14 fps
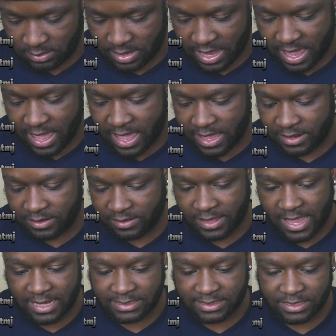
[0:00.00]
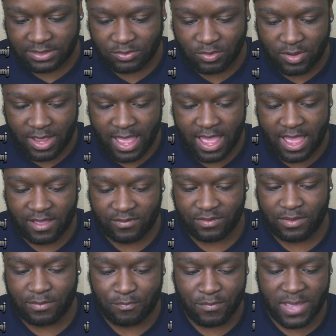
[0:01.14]
And lastly, we'll have
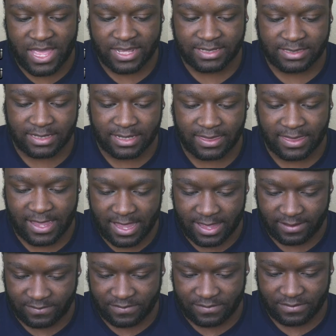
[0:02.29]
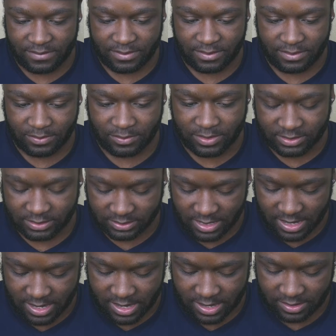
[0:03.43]
MetLife, which
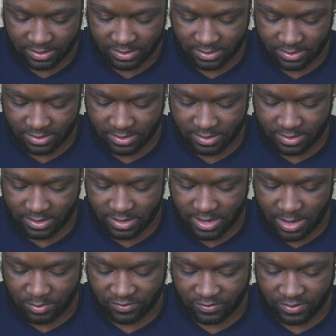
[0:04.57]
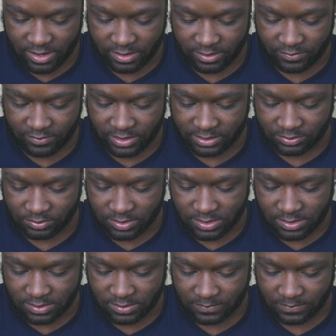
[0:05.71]
I am a fan of as well.